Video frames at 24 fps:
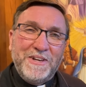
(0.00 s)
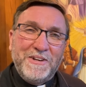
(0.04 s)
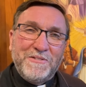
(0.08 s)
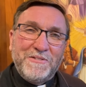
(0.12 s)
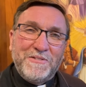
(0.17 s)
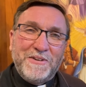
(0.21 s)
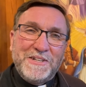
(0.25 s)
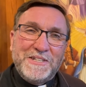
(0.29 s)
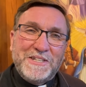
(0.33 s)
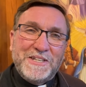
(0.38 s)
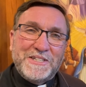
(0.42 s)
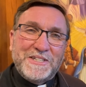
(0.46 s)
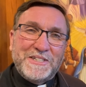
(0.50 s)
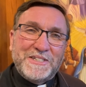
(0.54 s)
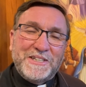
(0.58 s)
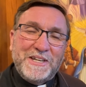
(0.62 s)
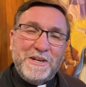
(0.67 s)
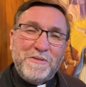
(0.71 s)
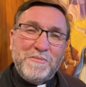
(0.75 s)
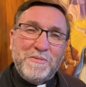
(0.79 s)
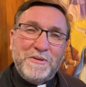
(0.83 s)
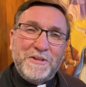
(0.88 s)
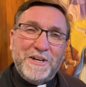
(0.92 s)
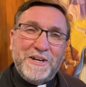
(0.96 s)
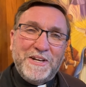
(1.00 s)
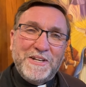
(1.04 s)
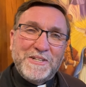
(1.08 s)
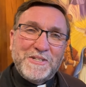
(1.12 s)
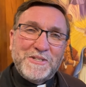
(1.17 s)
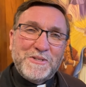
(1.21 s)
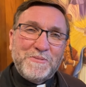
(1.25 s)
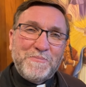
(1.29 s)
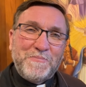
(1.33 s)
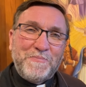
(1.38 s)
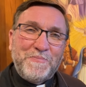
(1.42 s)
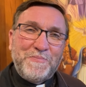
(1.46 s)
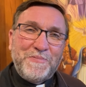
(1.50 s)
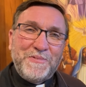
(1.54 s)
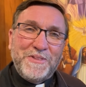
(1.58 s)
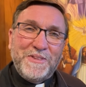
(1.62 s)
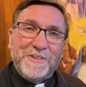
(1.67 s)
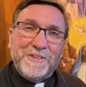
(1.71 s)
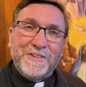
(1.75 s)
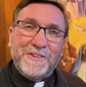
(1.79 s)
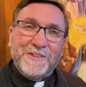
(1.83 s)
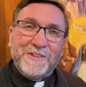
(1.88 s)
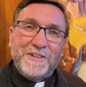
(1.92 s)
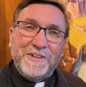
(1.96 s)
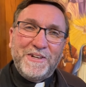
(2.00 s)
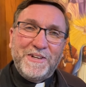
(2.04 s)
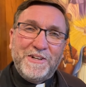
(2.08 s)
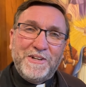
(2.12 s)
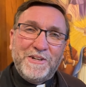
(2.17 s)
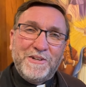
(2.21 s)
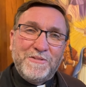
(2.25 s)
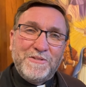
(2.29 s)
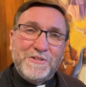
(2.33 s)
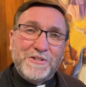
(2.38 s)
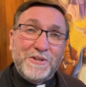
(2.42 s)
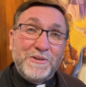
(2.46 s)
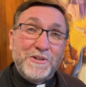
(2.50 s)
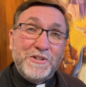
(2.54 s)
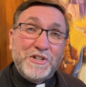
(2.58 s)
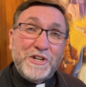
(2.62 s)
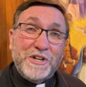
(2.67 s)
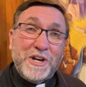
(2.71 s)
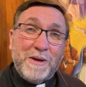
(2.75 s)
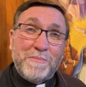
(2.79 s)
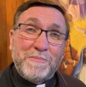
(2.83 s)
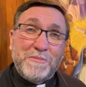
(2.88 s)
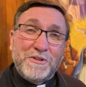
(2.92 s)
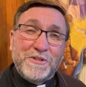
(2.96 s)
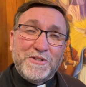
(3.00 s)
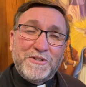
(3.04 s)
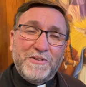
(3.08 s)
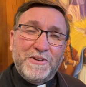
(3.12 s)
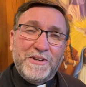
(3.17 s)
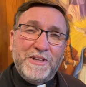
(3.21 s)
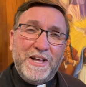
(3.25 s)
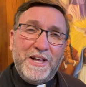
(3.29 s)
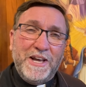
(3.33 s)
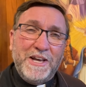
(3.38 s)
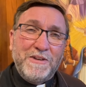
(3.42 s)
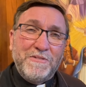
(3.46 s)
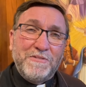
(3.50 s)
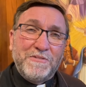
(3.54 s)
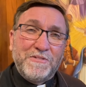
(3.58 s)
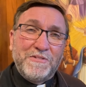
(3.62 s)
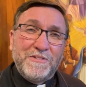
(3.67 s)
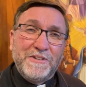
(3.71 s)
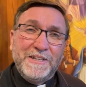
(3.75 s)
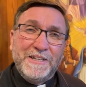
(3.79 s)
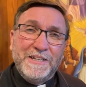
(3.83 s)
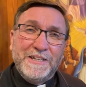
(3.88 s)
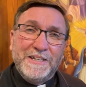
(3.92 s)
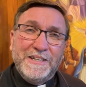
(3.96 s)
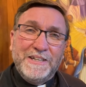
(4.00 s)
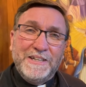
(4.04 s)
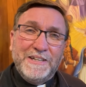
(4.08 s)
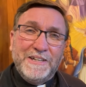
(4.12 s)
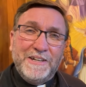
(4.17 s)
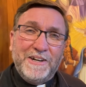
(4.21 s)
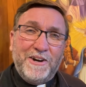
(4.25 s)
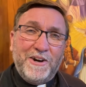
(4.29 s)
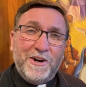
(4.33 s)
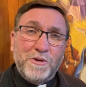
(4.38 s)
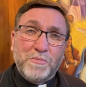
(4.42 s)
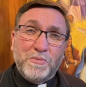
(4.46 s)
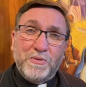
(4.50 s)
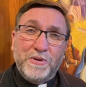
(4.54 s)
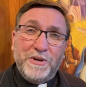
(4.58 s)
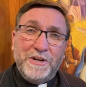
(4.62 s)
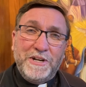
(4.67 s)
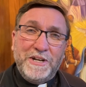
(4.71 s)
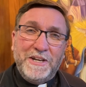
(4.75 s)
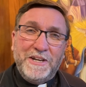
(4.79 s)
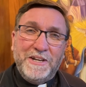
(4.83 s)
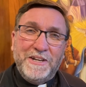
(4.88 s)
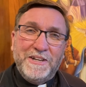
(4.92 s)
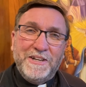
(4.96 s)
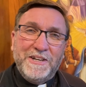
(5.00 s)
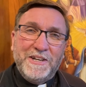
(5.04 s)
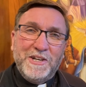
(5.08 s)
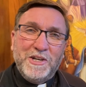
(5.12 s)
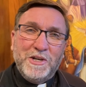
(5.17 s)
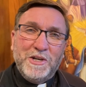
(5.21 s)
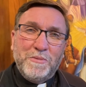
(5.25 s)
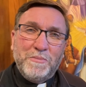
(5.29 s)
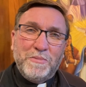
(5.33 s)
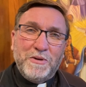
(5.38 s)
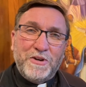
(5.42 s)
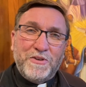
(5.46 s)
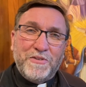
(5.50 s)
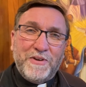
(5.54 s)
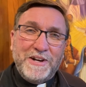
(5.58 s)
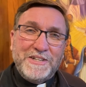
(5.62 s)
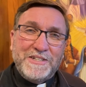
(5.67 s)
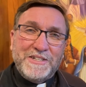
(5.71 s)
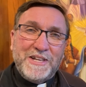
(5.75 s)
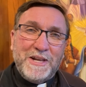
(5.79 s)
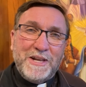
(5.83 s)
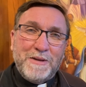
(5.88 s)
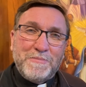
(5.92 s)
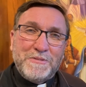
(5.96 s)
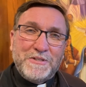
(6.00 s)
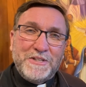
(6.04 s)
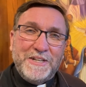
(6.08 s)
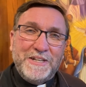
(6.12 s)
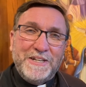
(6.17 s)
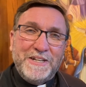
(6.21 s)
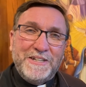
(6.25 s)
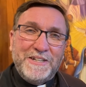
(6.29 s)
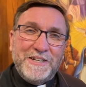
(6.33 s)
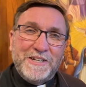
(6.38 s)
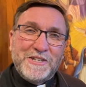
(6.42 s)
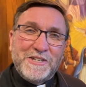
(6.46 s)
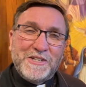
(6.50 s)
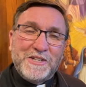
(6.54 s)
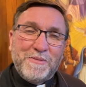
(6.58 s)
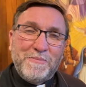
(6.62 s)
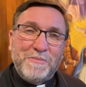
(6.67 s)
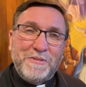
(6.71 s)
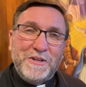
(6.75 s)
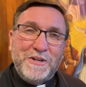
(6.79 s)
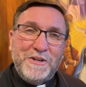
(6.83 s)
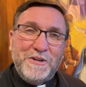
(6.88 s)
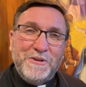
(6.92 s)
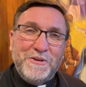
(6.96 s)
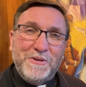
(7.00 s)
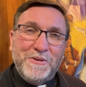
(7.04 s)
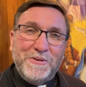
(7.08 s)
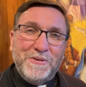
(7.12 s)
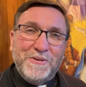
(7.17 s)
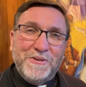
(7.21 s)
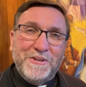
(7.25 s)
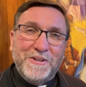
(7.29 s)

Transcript: Friends, it's the same with us. You know, certain chapters of our life aren't pretty, but Christ steps in and does something new.